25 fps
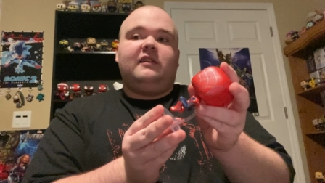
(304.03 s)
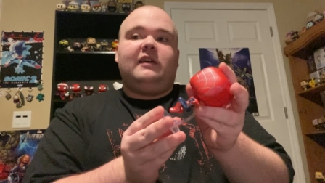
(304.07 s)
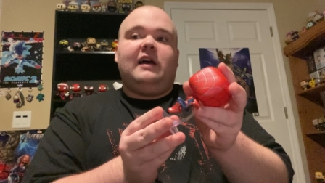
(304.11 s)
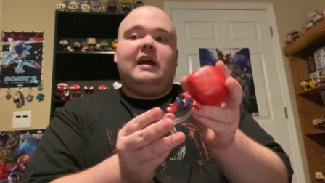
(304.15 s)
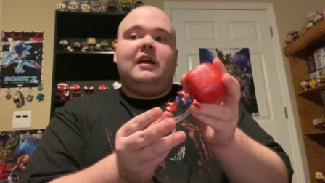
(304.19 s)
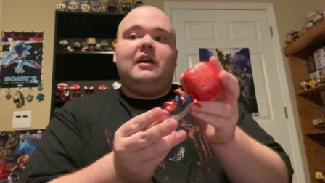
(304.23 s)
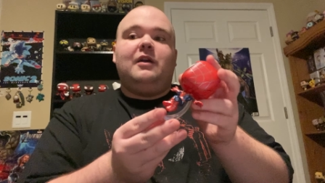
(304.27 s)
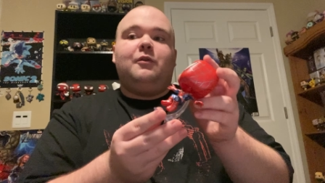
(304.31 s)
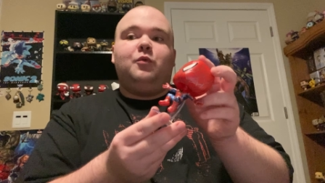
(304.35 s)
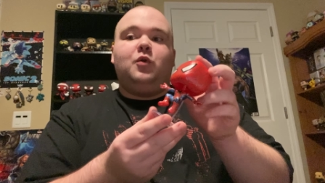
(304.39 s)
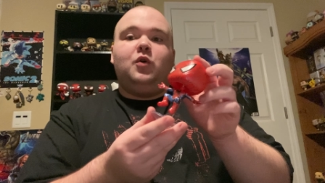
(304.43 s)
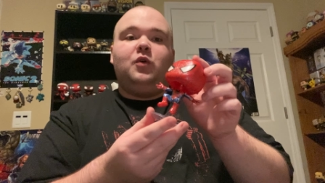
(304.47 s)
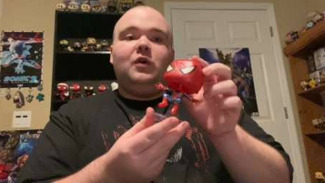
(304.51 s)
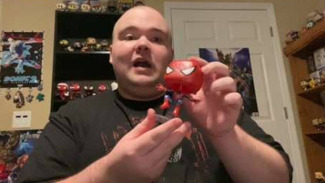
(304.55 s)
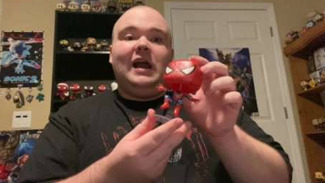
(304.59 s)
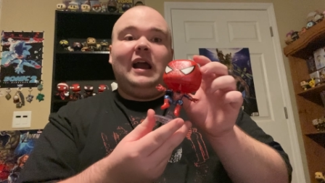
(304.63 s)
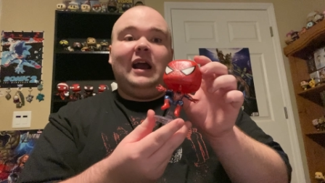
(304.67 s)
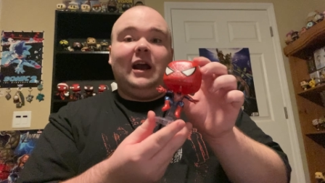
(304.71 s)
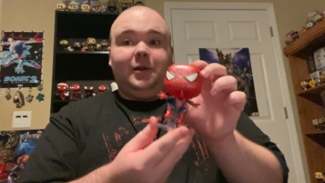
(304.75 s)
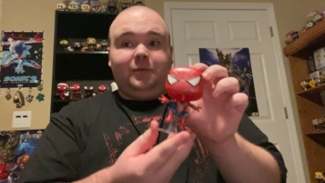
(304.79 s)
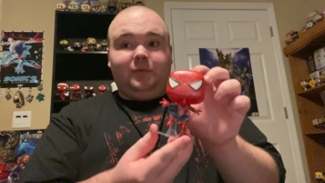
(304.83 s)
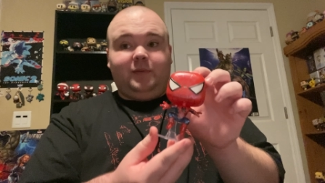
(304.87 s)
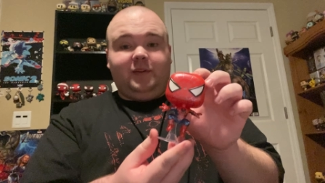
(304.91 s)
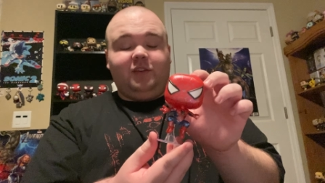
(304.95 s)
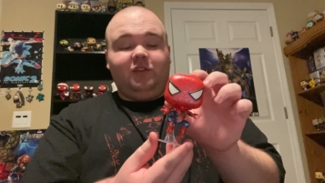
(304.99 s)
I will
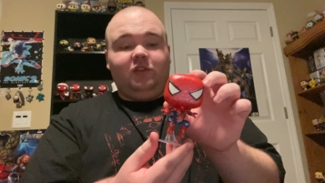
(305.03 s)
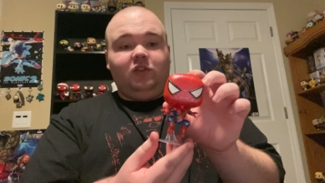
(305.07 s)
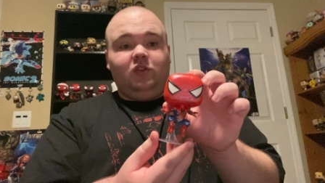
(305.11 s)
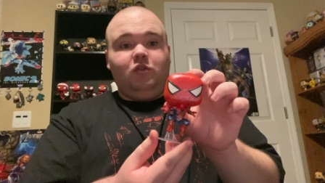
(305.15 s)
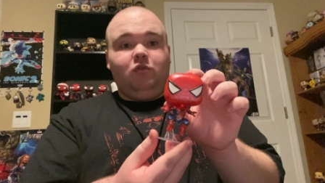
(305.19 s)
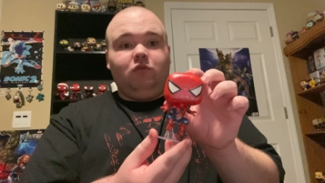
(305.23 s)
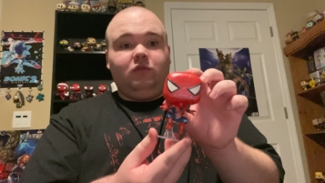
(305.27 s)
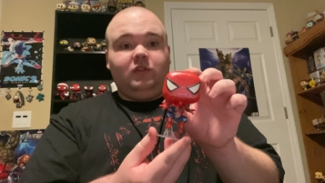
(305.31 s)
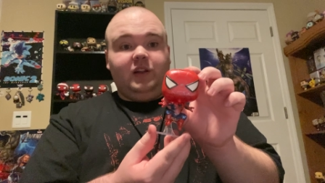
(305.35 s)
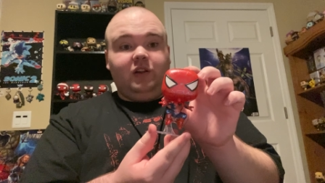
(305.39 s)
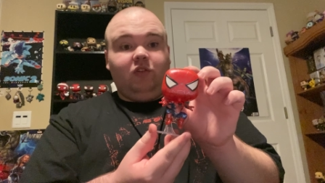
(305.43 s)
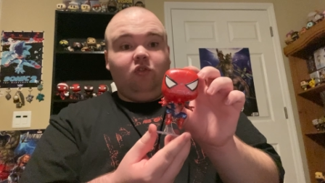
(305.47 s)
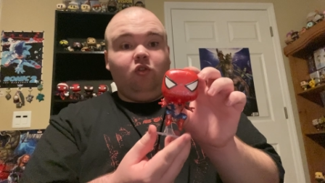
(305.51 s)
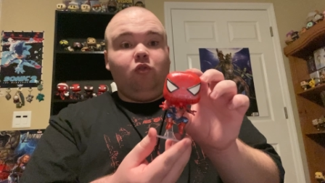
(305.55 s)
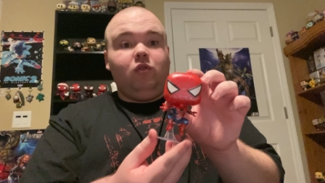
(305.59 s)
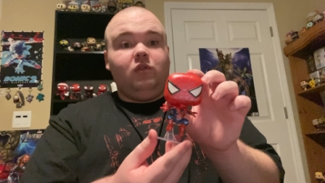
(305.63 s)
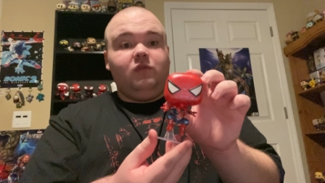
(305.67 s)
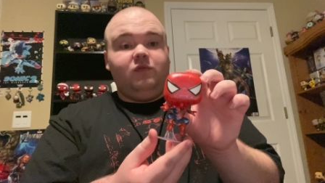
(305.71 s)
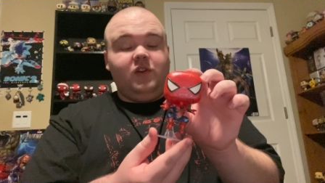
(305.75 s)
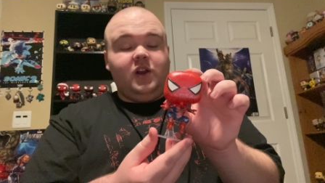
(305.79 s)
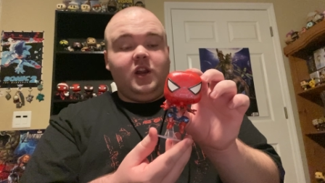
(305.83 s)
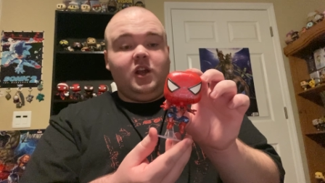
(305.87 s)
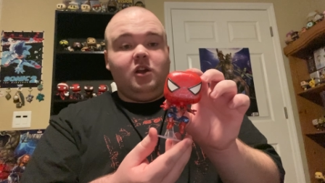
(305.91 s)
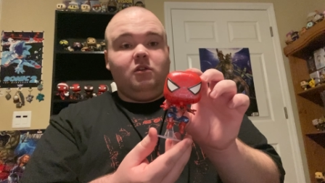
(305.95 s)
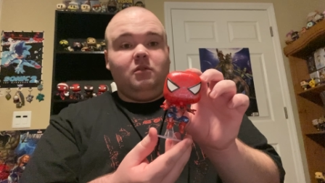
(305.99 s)
absolutely do a
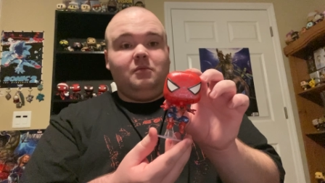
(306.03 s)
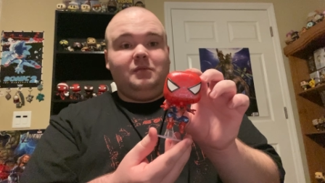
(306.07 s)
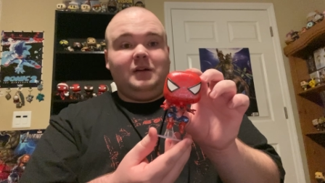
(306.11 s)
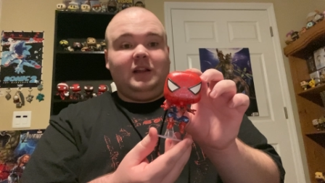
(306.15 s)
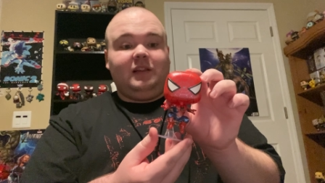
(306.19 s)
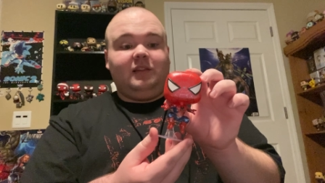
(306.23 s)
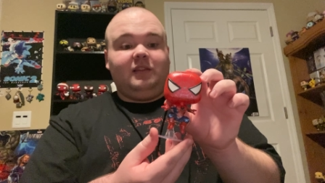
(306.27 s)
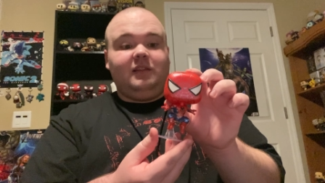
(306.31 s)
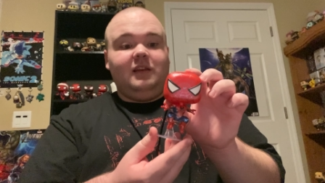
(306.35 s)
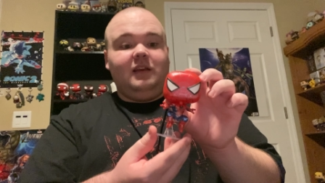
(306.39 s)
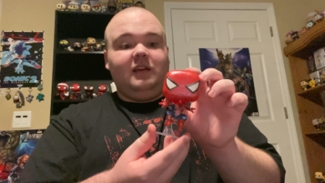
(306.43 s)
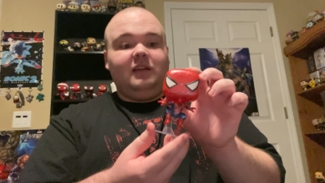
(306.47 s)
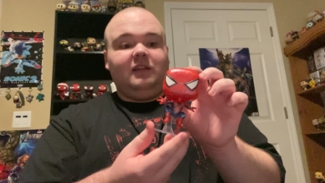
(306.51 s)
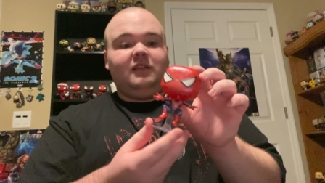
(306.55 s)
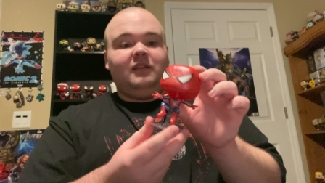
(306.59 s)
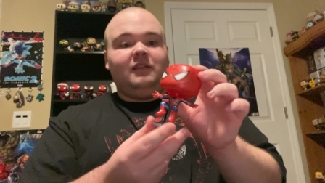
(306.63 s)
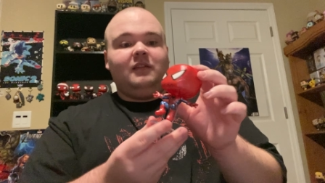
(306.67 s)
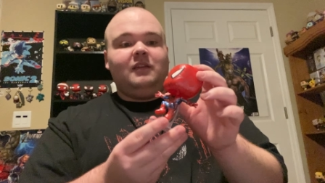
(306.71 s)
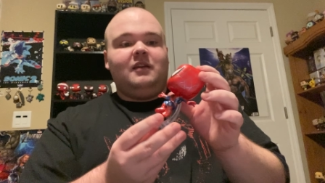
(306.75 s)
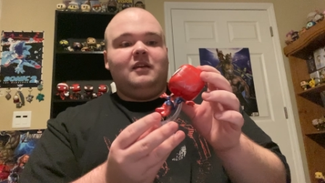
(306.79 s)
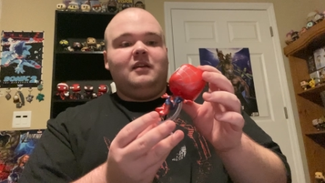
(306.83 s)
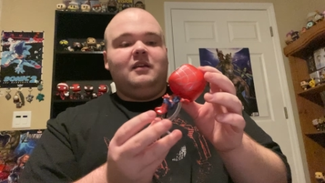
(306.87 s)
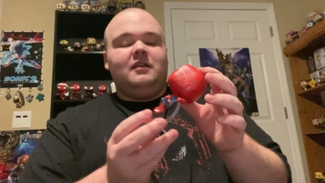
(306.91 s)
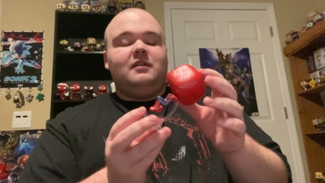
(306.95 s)
video about this.